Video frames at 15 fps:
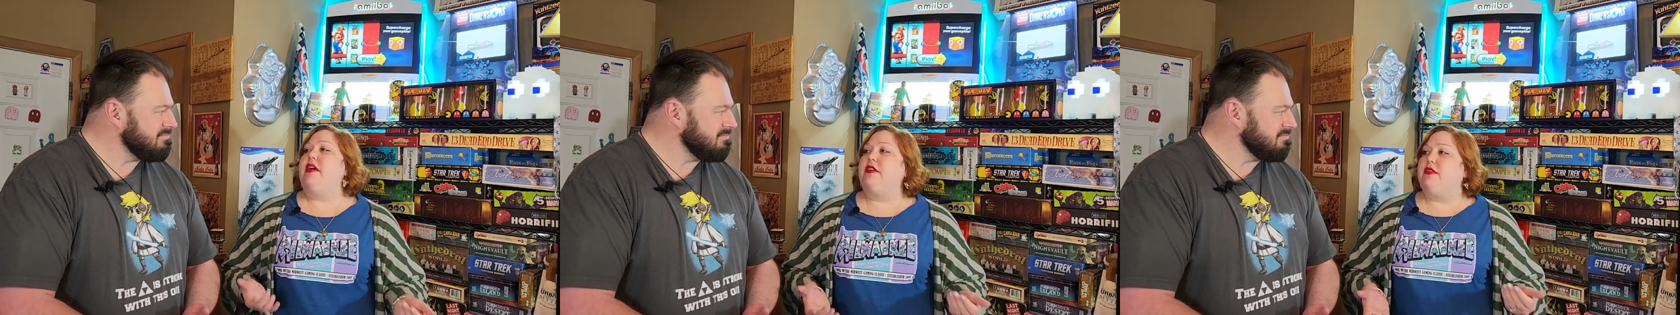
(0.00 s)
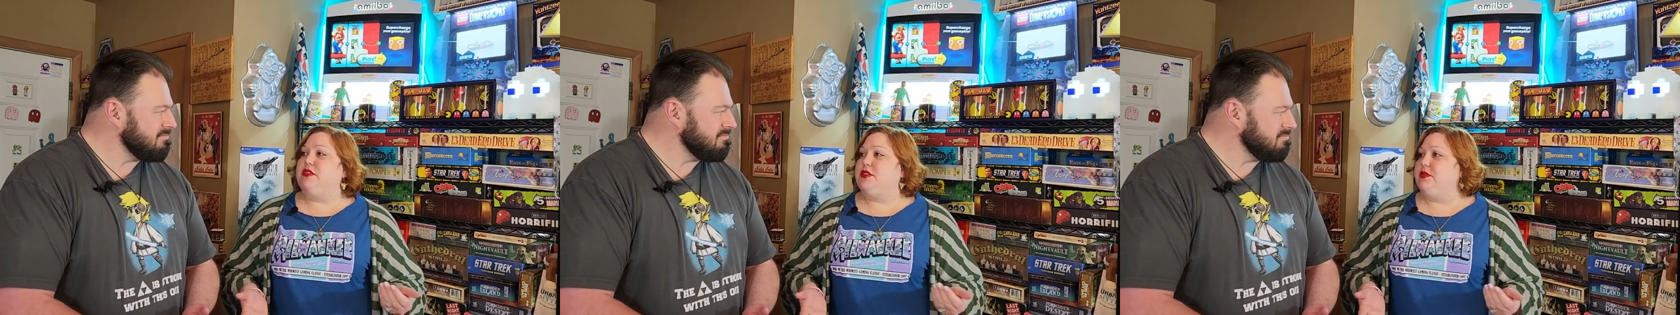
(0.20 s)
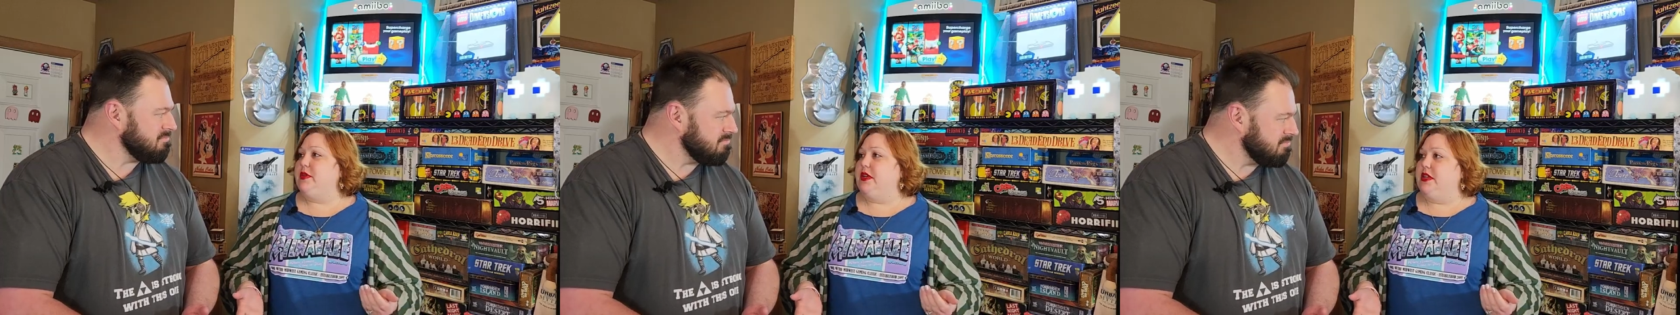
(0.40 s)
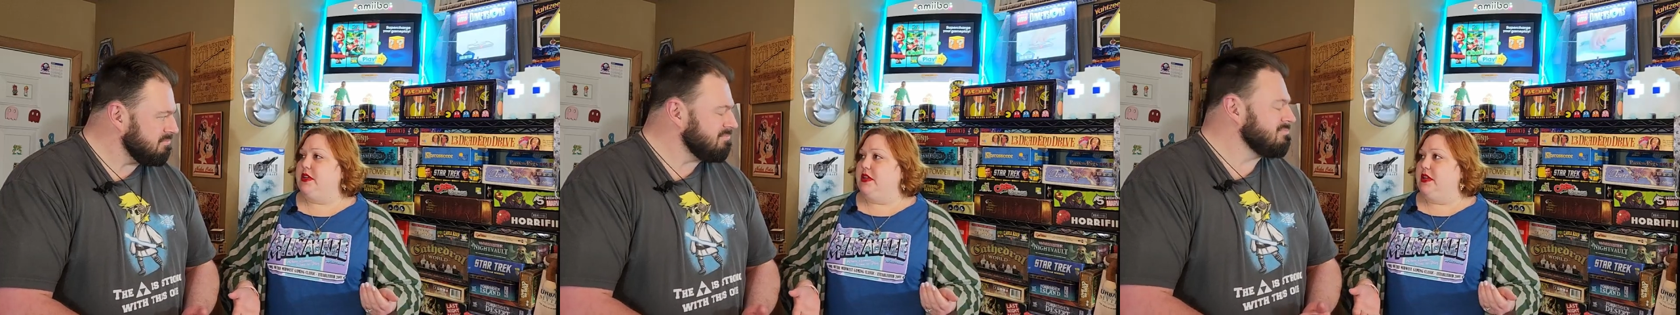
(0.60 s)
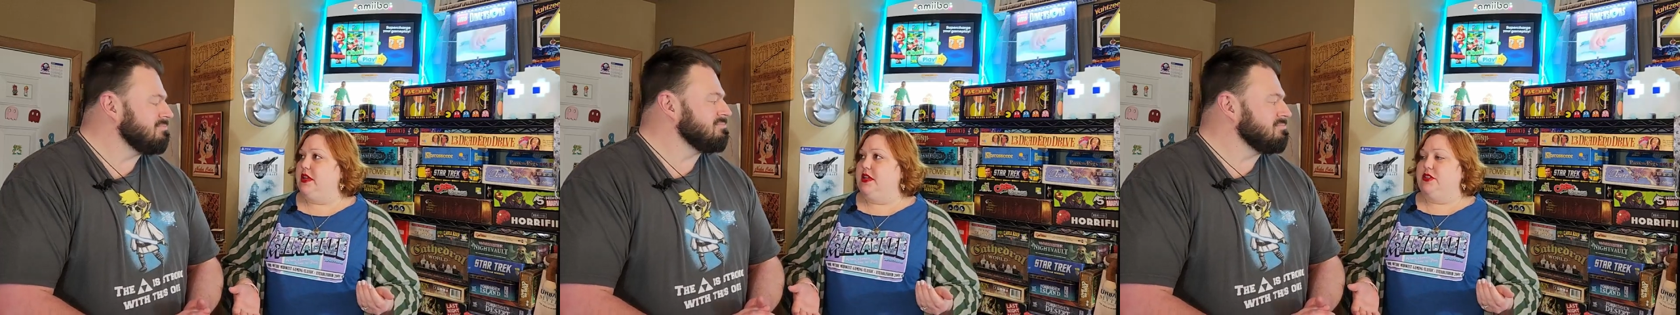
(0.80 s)
Speaker 1: hours to read
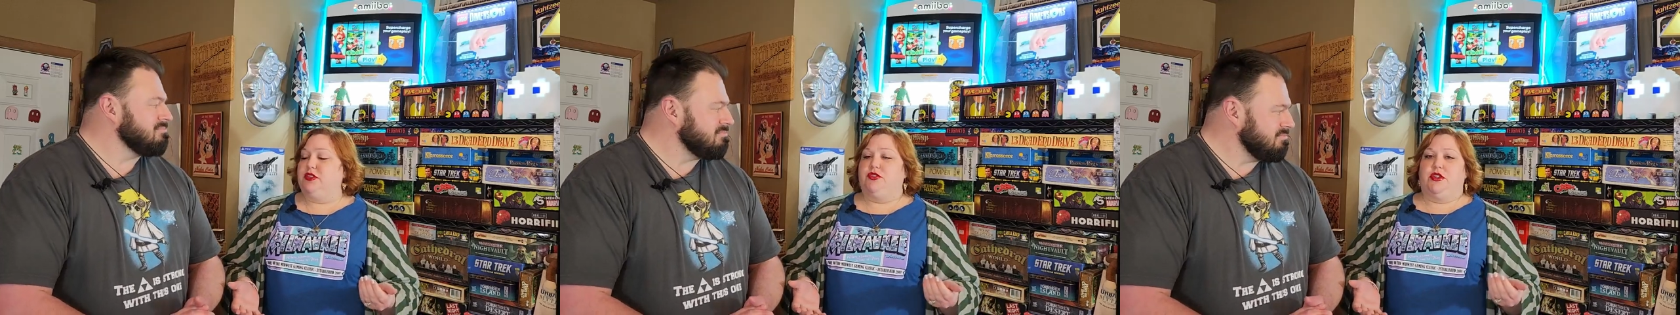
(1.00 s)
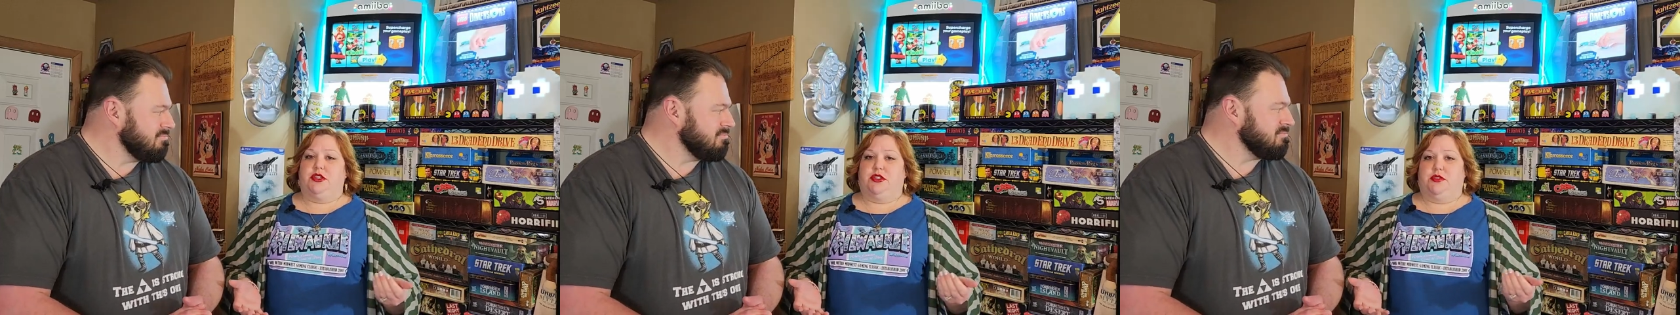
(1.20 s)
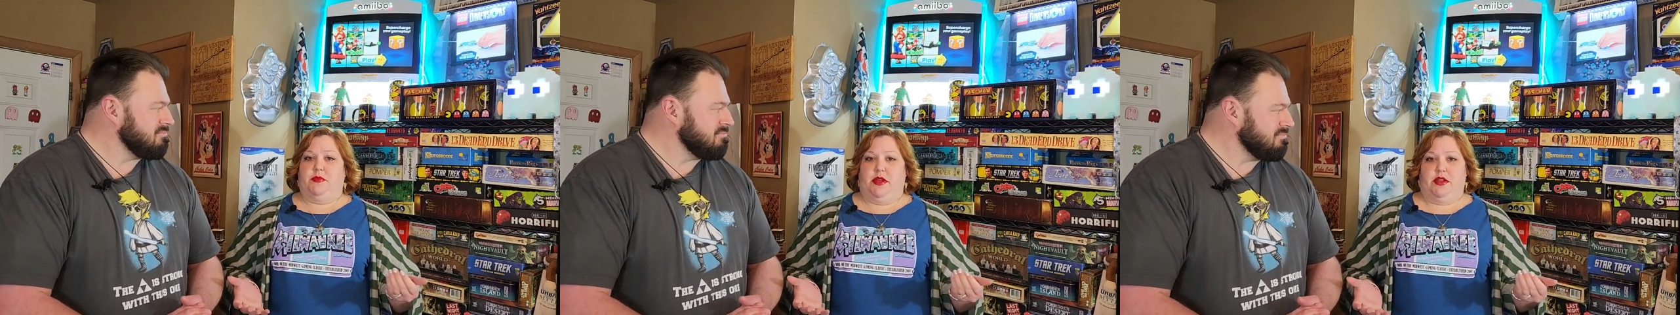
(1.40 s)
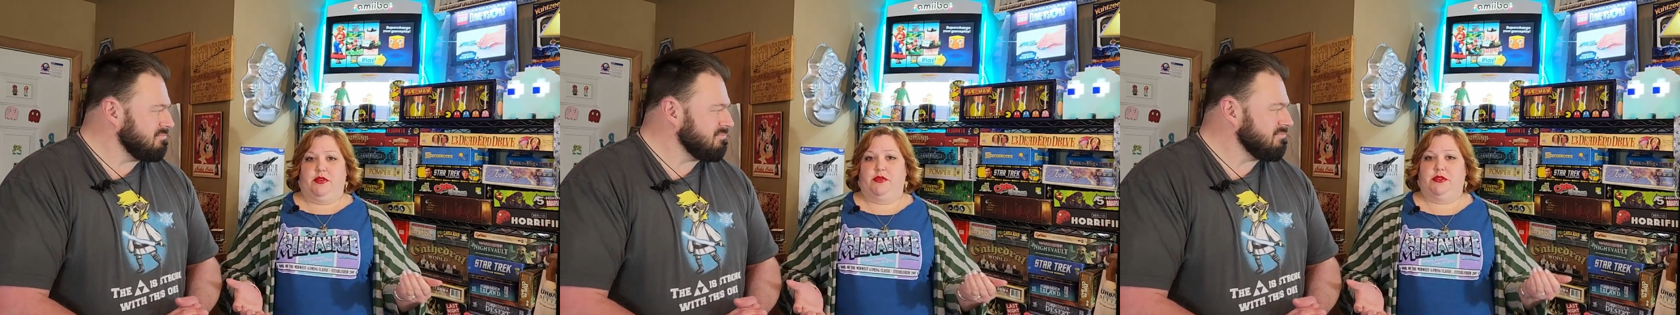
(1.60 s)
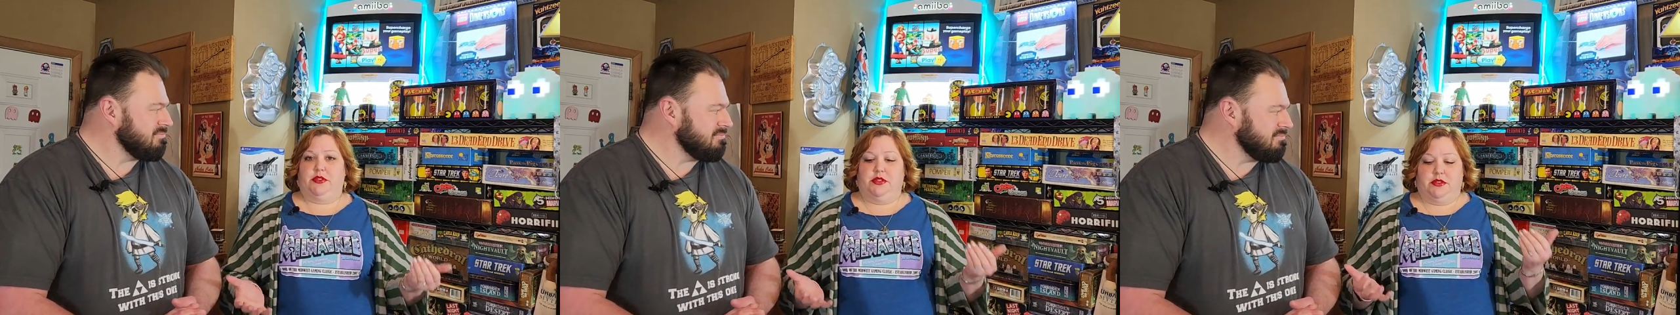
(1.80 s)
a, an instruction
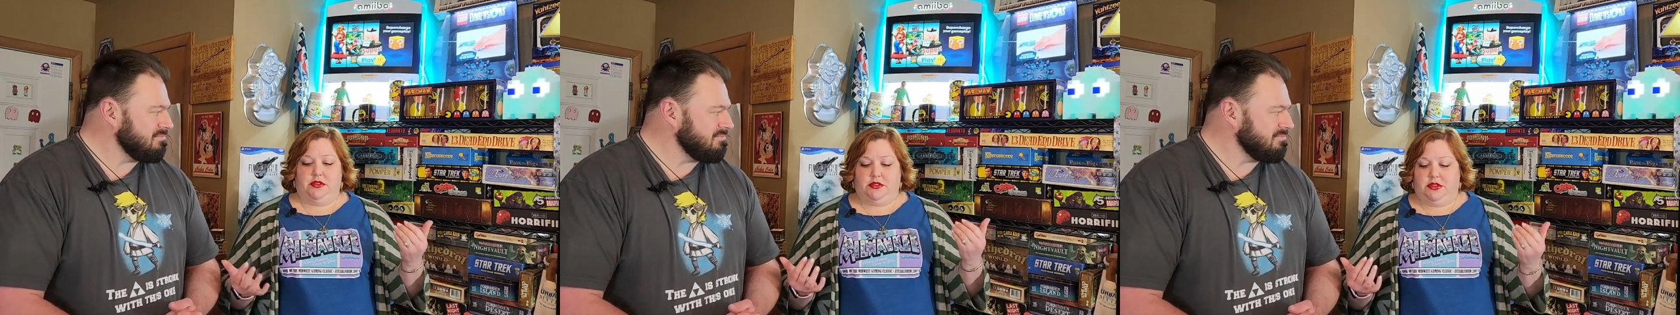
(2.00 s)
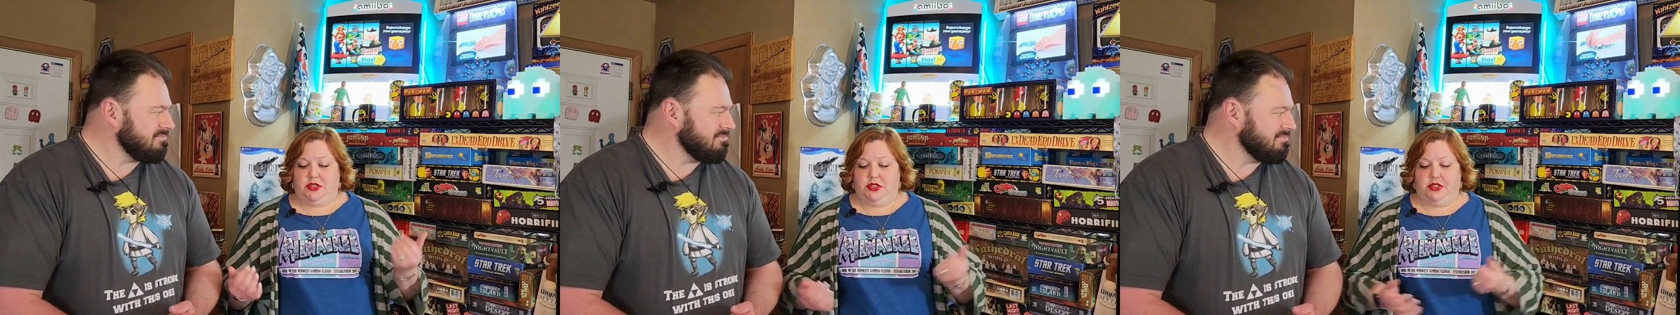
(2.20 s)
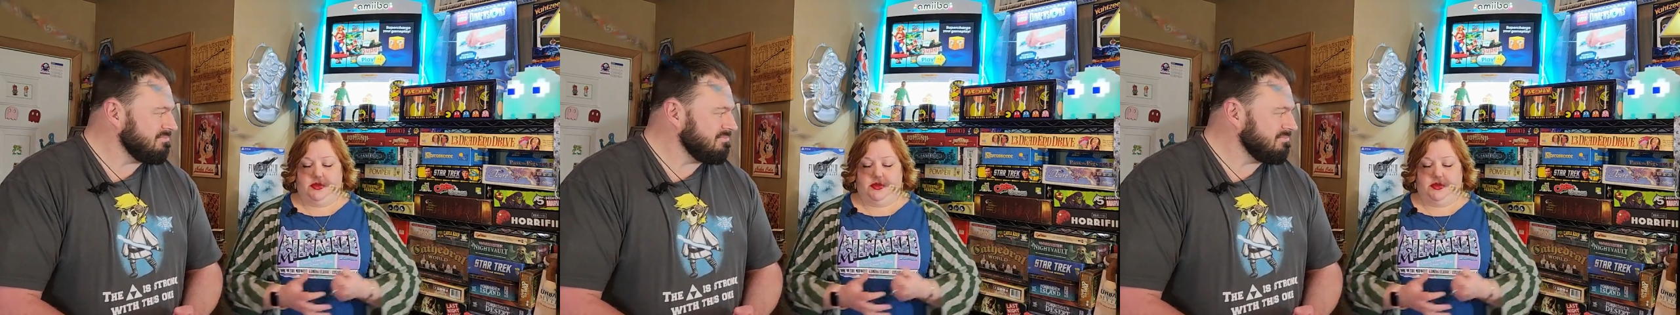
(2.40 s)
manual to, to